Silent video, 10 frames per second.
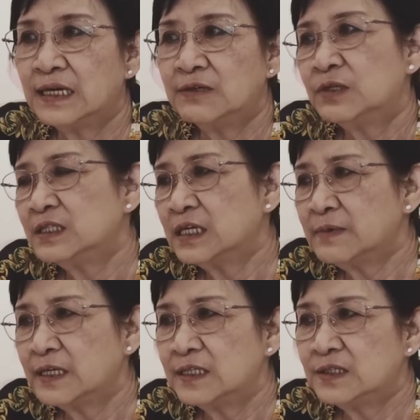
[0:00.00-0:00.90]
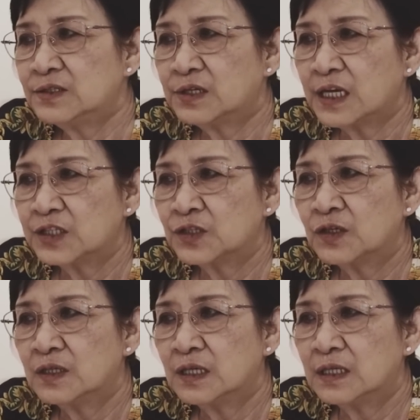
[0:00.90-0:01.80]
one time I thought I
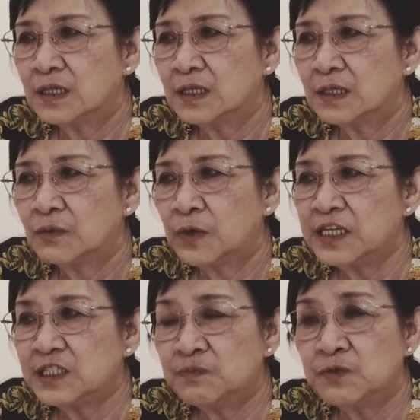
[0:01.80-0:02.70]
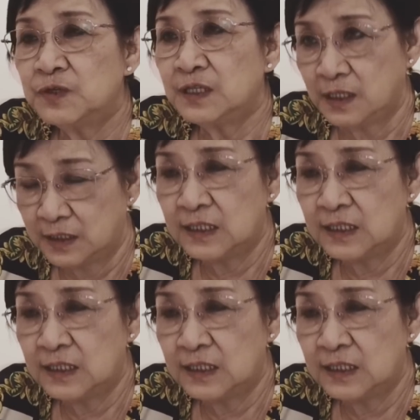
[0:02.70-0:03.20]
saw a white spirit in